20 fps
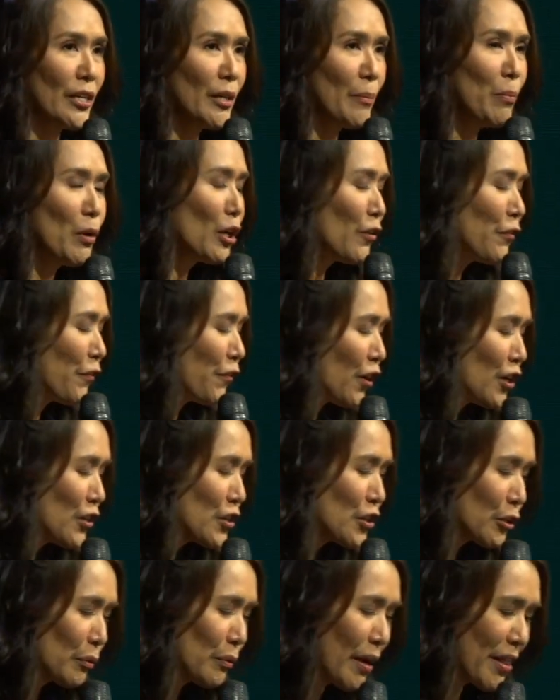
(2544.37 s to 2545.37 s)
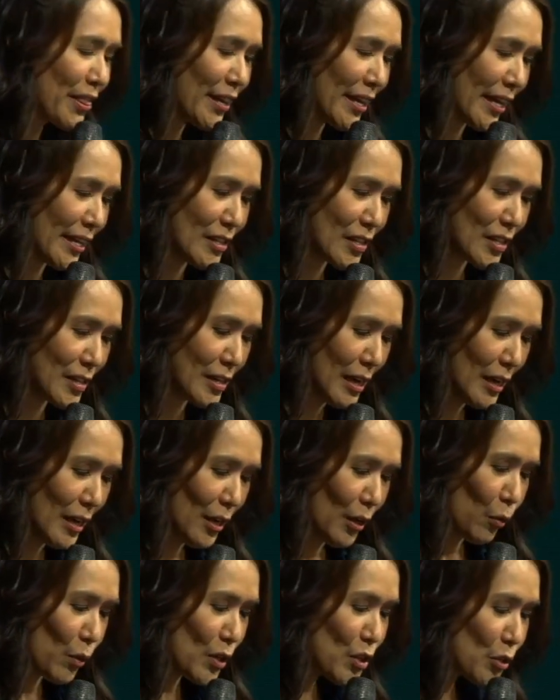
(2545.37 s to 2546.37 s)
And the book of 1 Corinthians
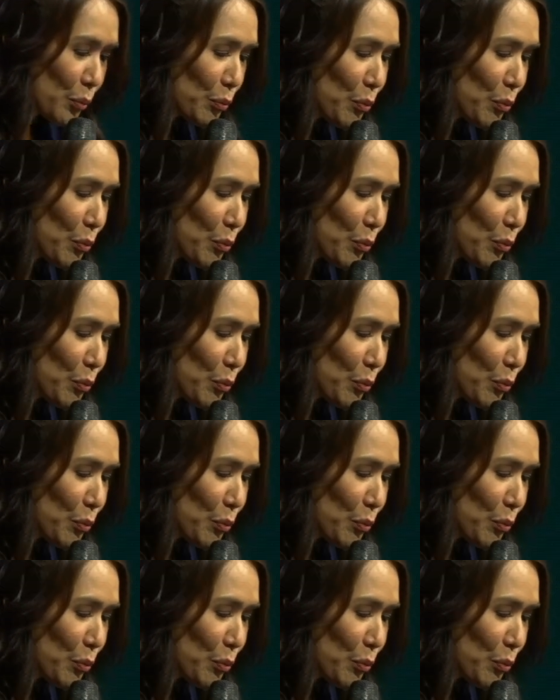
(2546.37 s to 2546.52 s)
was